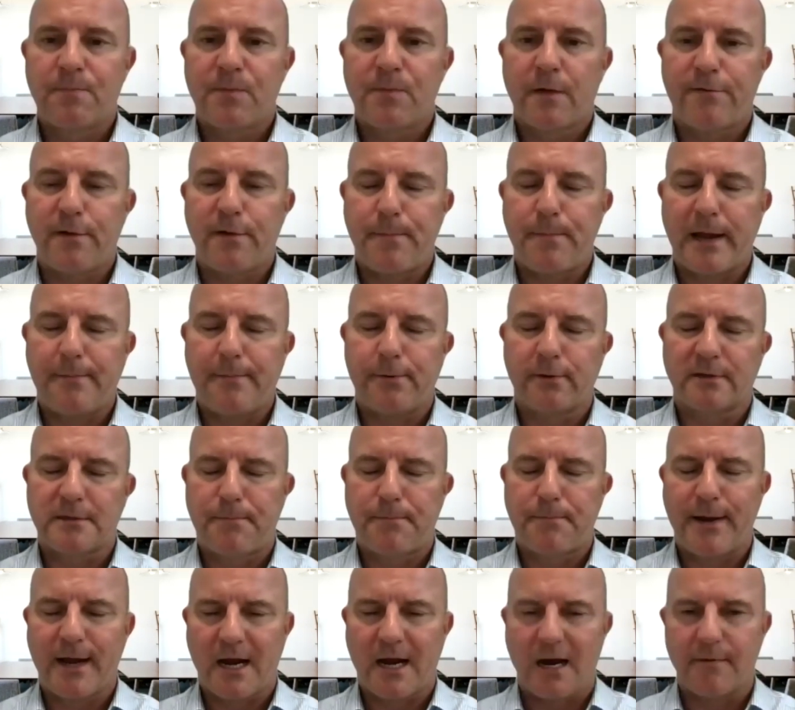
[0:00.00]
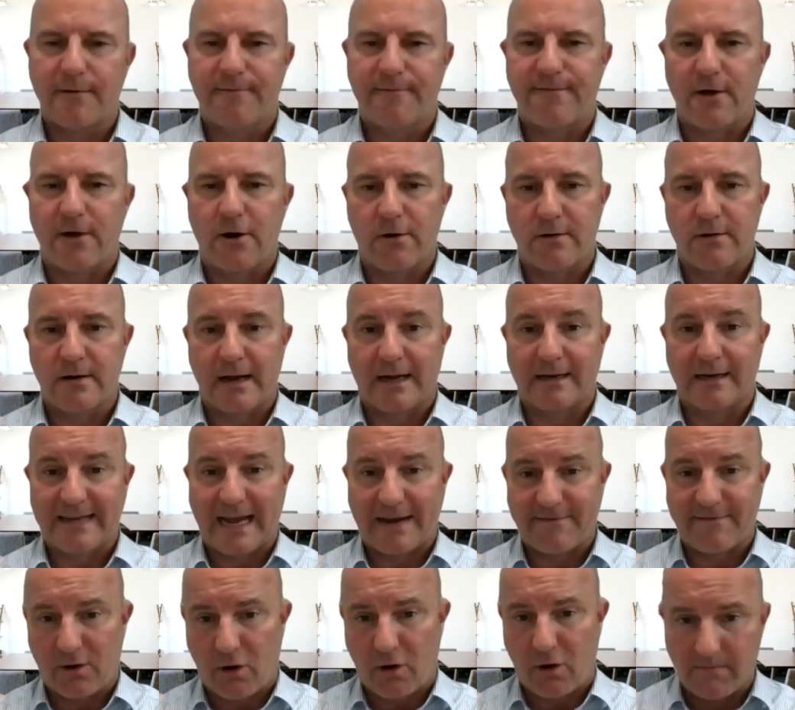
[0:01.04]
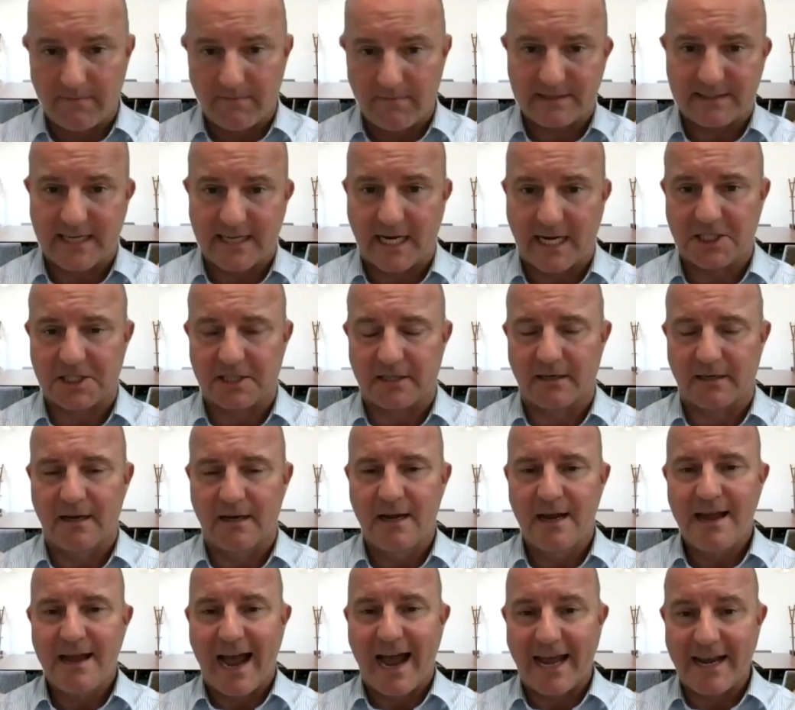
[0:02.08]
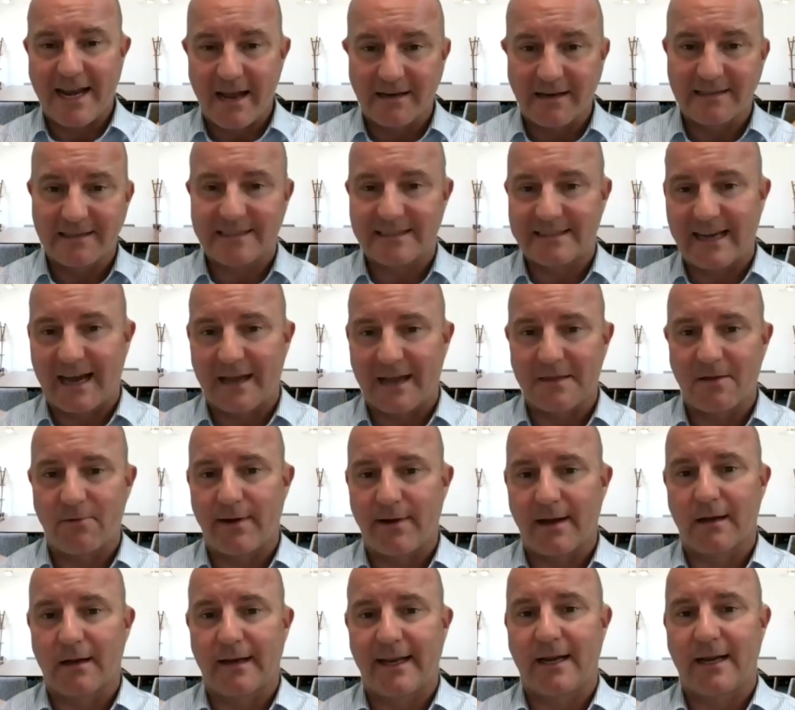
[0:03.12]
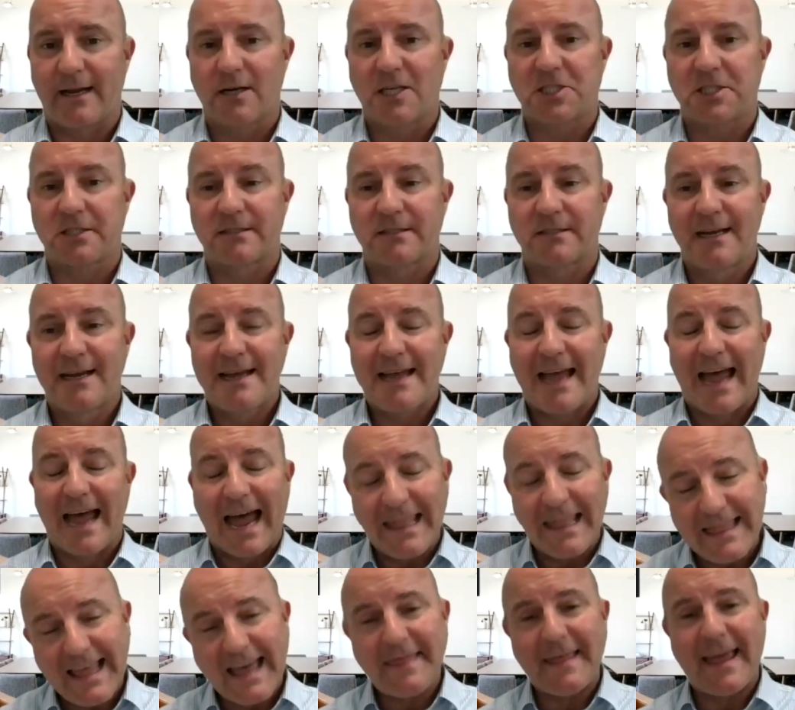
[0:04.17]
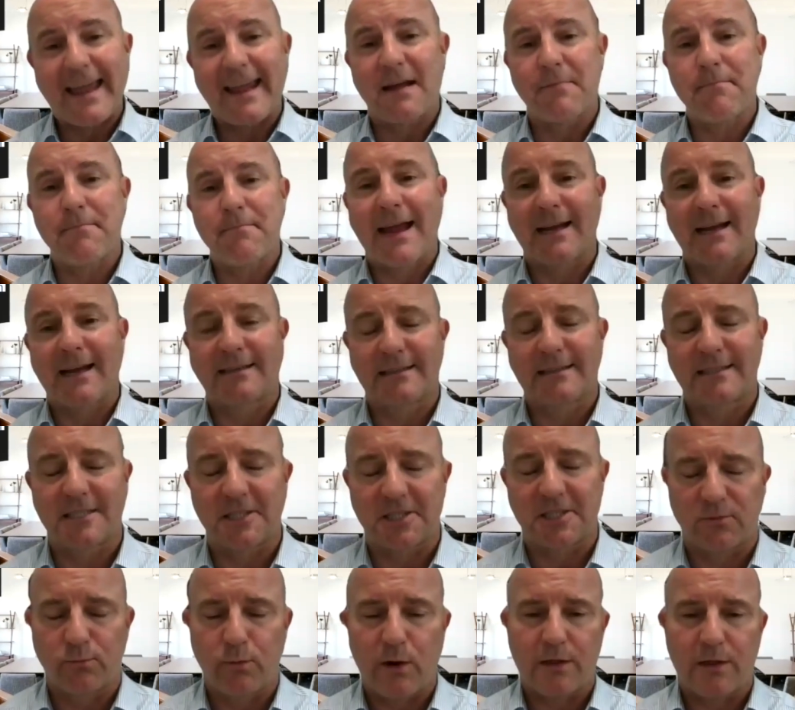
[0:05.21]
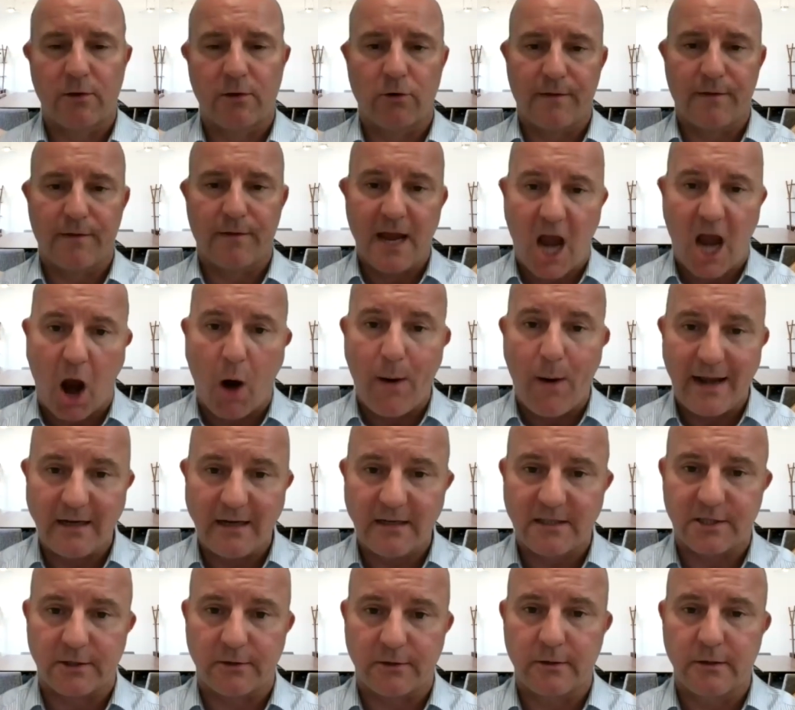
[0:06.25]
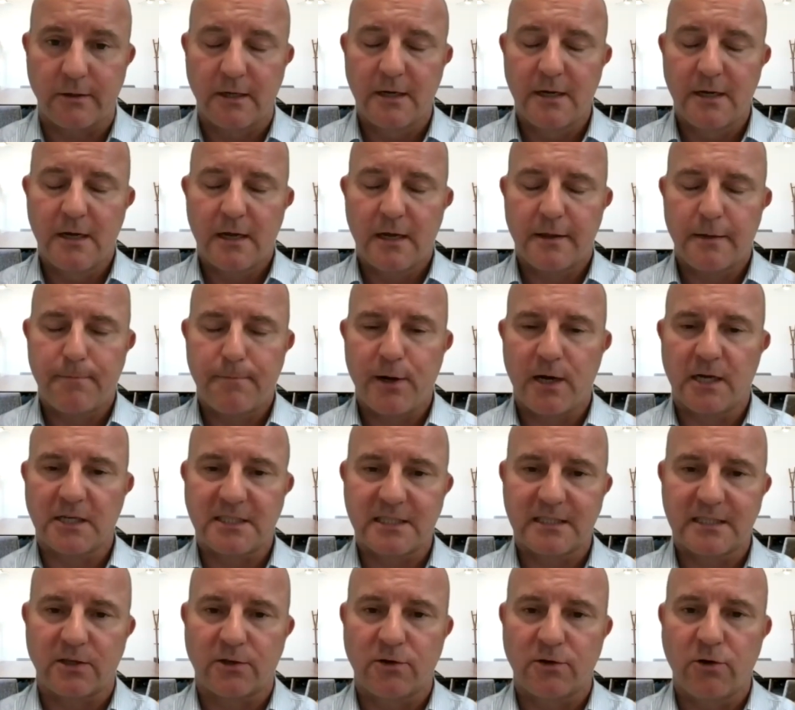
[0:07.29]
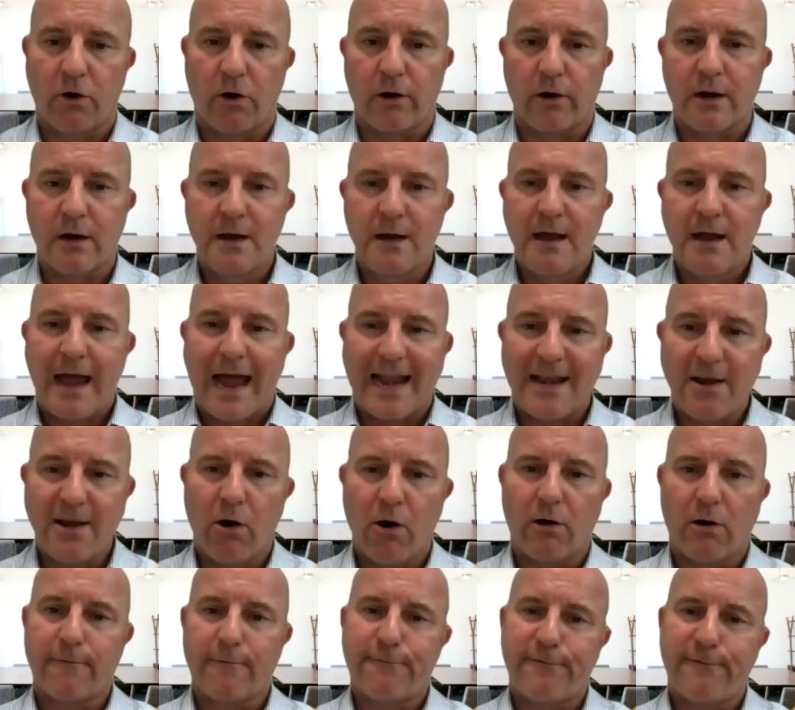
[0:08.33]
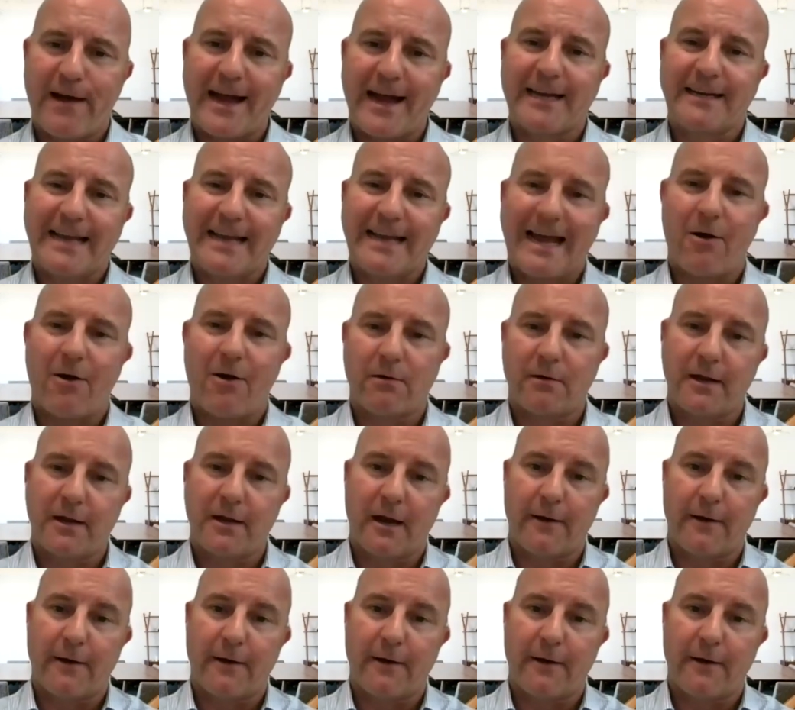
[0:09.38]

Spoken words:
for people to pick up the phone and to have a conversation and understand the real legal issues. And then they can make a decision whether or not they go into the purchase or not, and not find out,